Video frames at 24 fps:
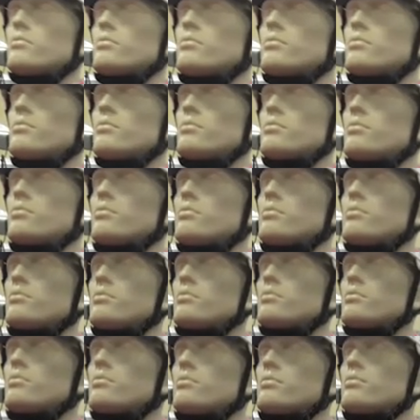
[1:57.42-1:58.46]

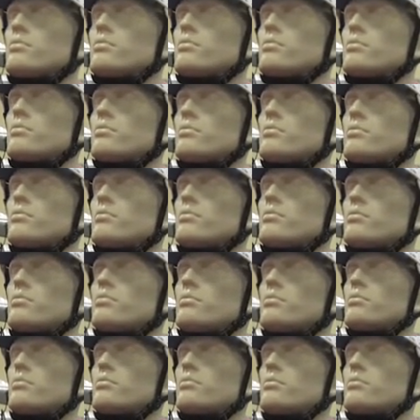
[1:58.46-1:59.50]

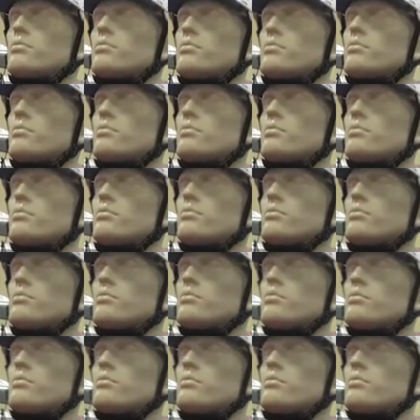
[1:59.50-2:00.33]
(silent)